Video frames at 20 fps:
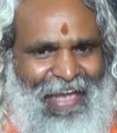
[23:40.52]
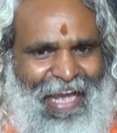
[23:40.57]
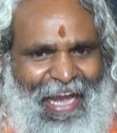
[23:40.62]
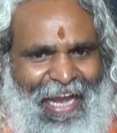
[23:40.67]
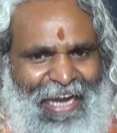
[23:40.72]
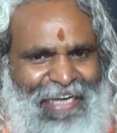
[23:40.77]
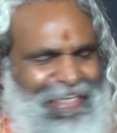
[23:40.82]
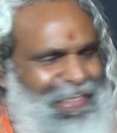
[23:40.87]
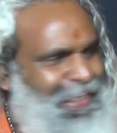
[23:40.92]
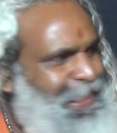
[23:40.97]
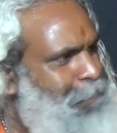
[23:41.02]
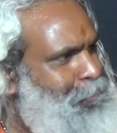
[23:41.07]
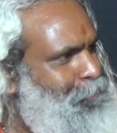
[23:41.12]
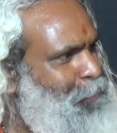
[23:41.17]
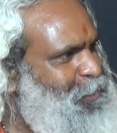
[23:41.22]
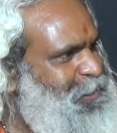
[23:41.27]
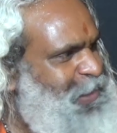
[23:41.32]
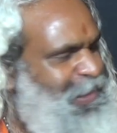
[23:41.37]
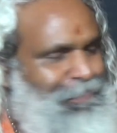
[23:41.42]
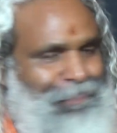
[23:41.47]
And he
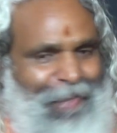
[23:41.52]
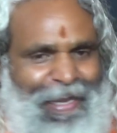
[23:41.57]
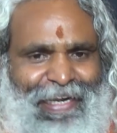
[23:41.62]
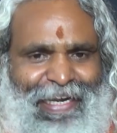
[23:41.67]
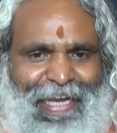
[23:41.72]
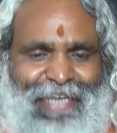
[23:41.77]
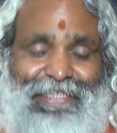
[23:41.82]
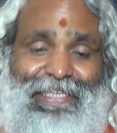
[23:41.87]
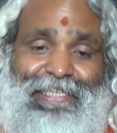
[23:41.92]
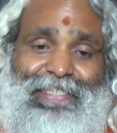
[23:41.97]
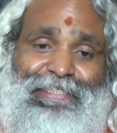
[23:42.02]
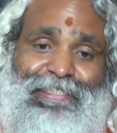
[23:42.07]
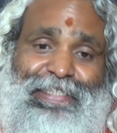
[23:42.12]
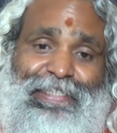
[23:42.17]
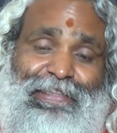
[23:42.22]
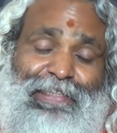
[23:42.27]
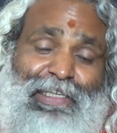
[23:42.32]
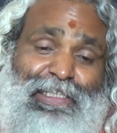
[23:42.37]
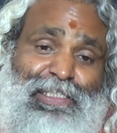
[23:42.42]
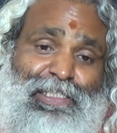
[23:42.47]
puts it very nicely.
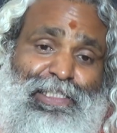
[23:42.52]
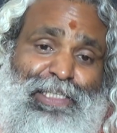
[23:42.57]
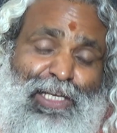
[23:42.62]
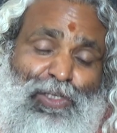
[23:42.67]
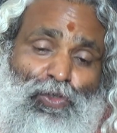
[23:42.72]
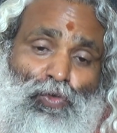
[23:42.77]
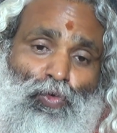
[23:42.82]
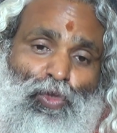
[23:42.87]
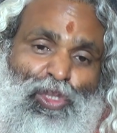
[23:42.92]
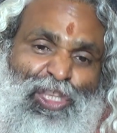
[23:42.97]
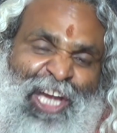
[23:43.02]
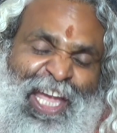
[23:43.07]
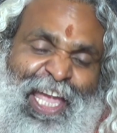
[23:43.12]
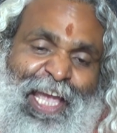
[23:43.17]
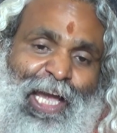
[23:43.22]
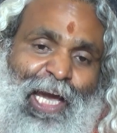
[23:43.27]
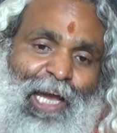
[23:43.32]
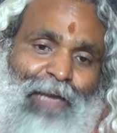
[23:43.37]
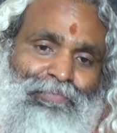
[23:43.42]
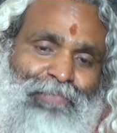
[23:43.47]
Citasya
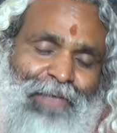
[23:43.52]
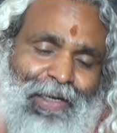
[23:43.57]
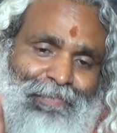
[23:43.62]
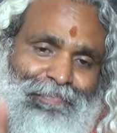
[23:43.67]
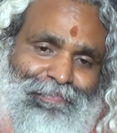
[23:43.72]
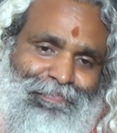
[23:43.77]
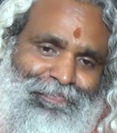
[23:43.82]
suddhaye karma.